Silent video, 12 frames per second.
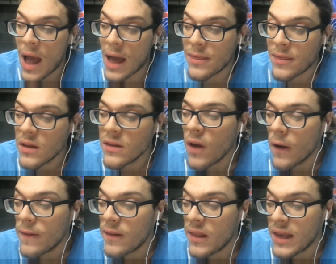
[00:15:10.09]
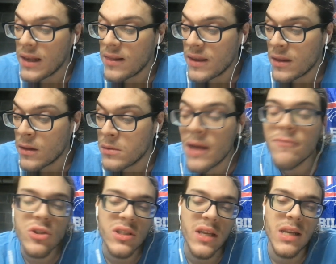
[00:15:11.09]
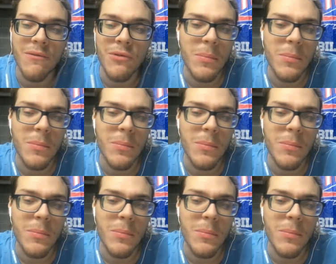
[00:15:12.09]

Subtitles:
I think it's unlikely. Never say never,